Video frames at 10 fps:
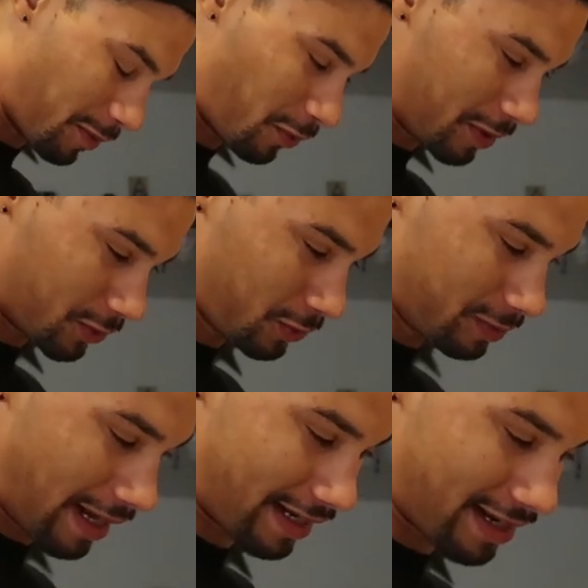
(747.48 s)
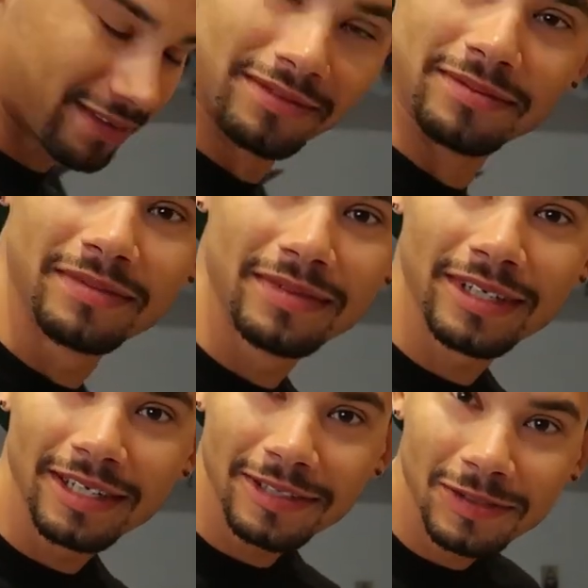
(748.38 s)
gonna pull my tools back out and
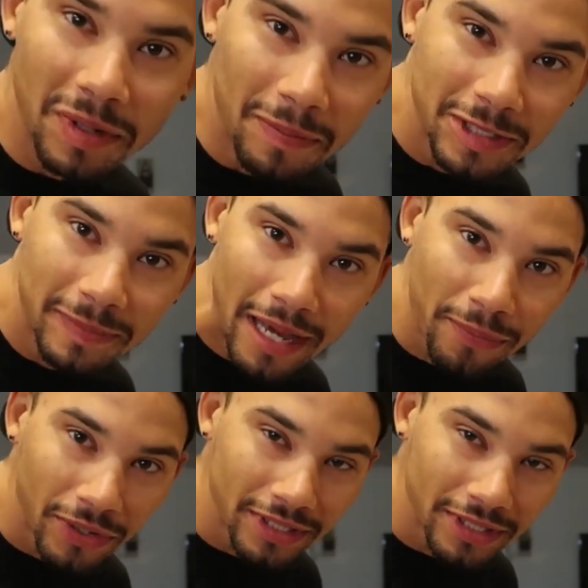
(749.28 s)
swap these bad